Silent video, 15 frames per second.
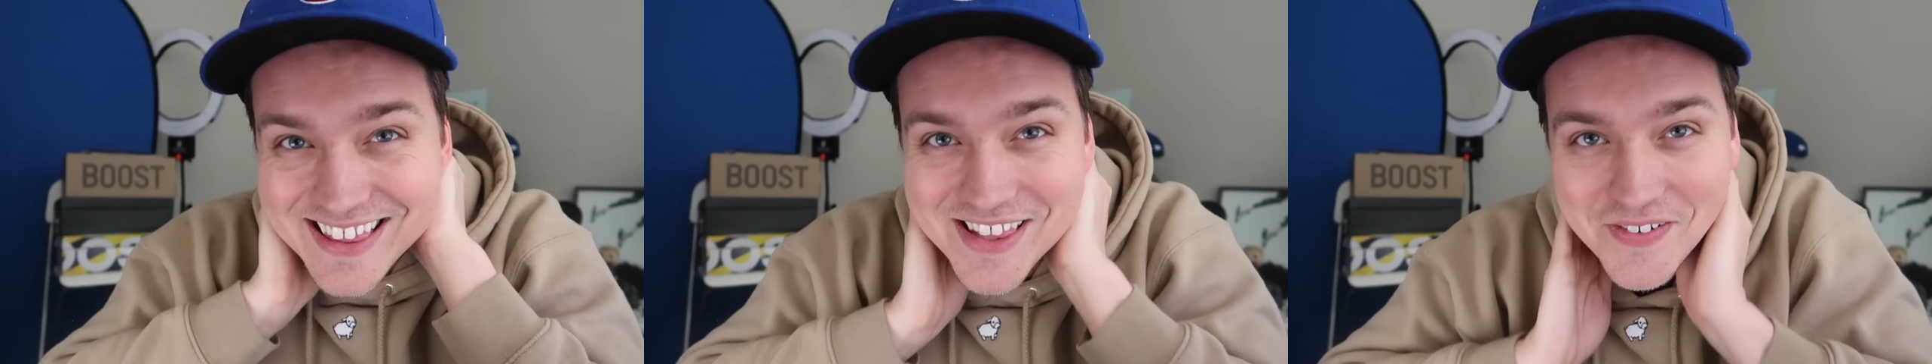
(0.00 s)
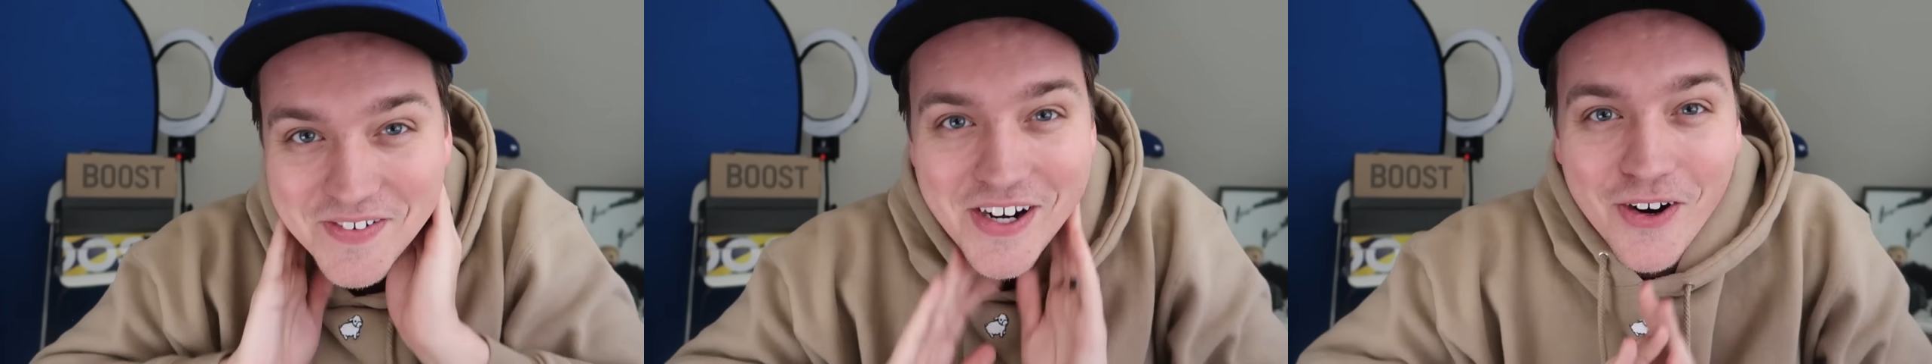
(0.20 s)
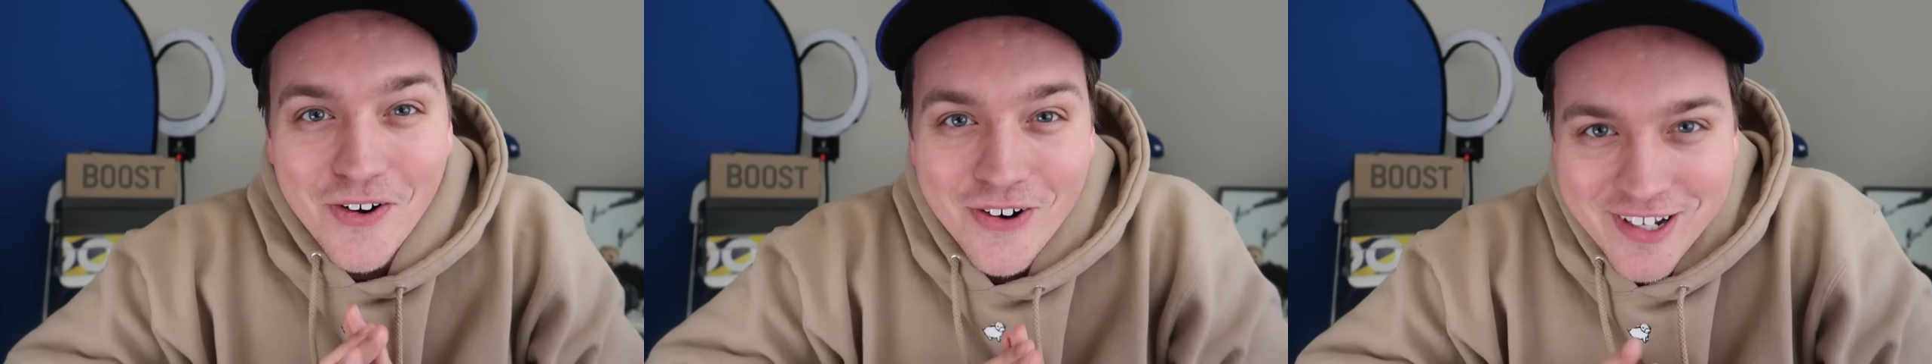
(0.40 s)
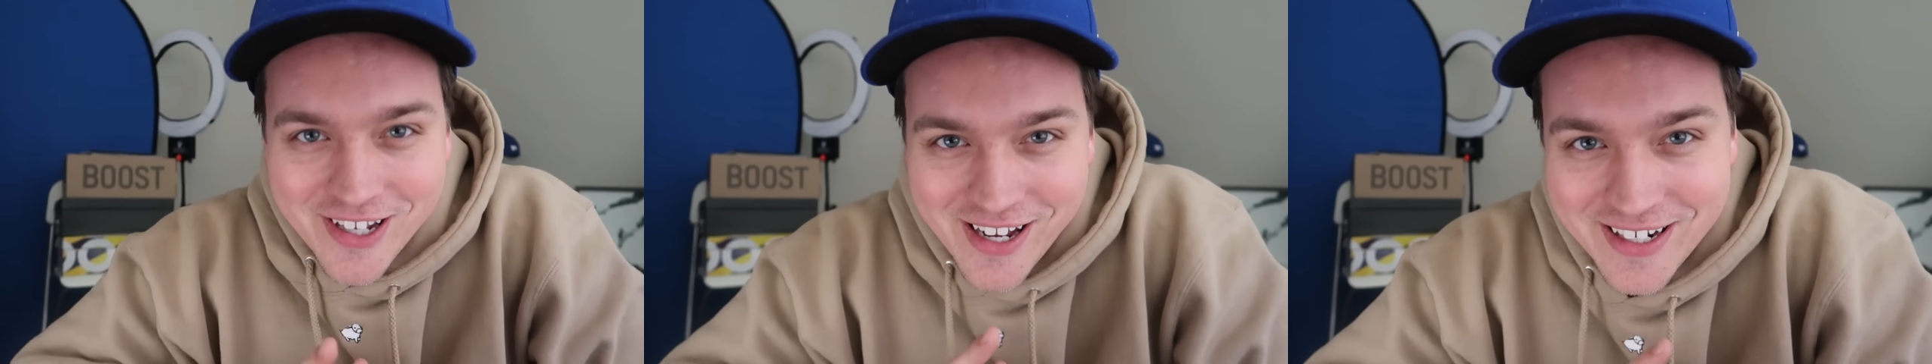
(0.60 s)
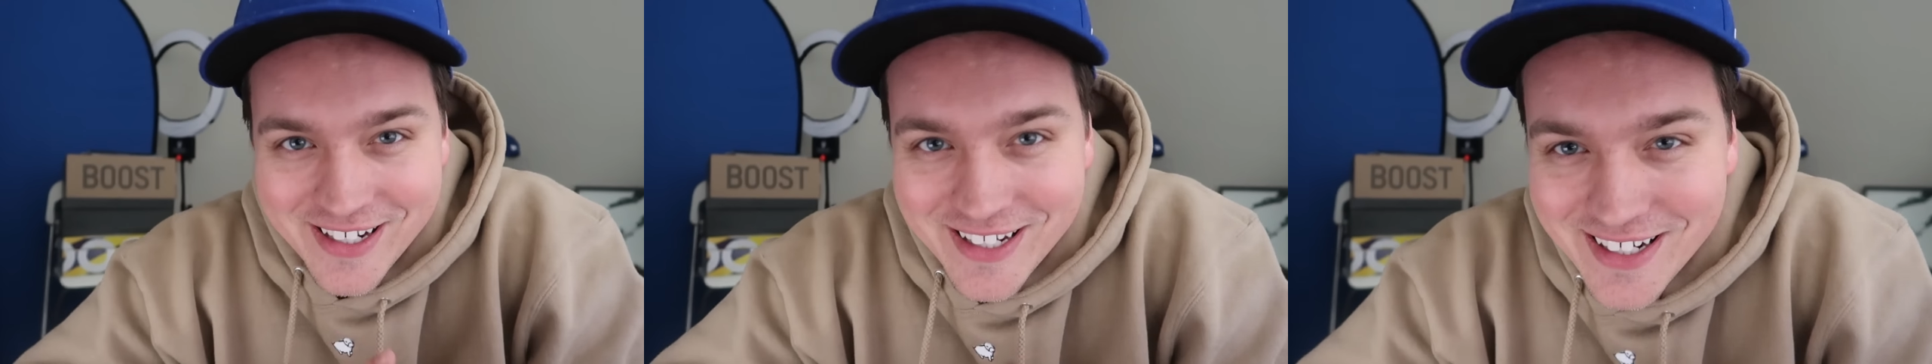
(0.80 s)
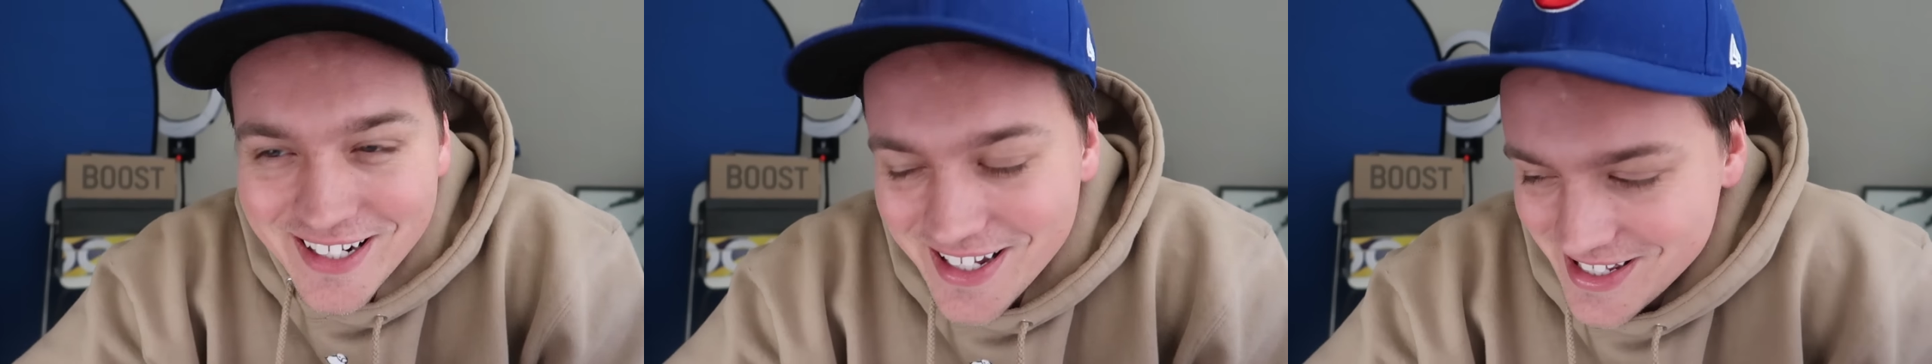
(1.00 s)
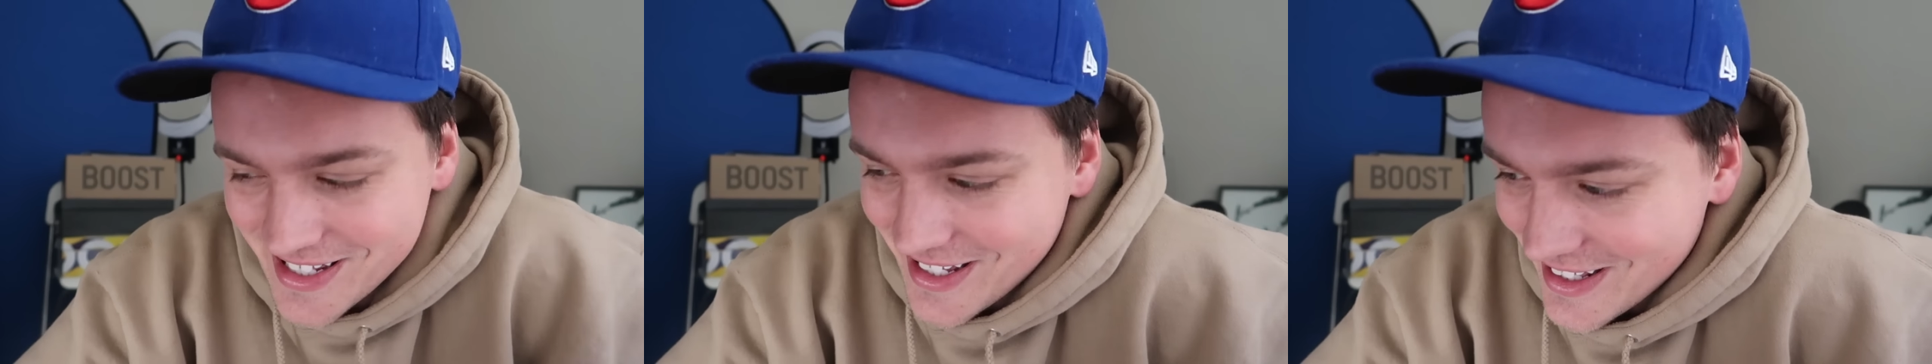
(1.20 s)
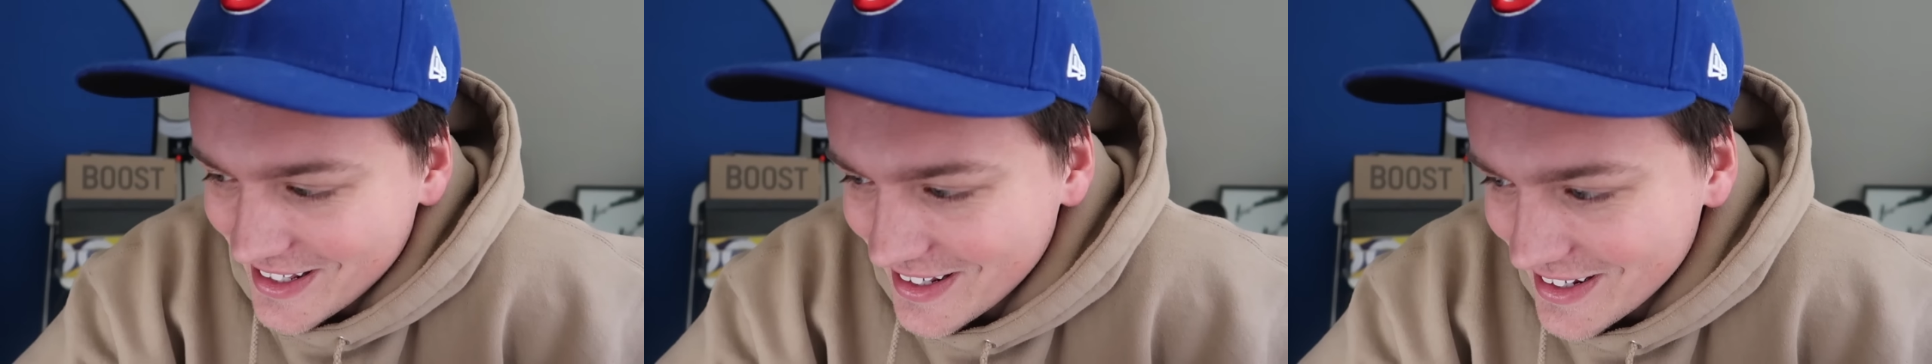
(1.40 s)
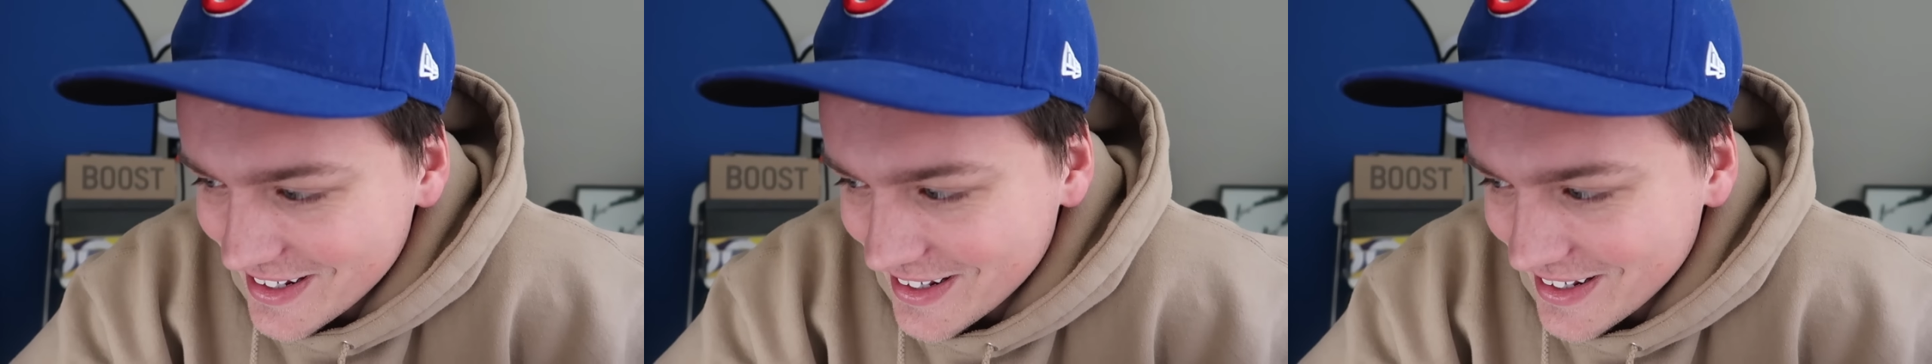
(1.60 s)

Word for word: The recording ended because I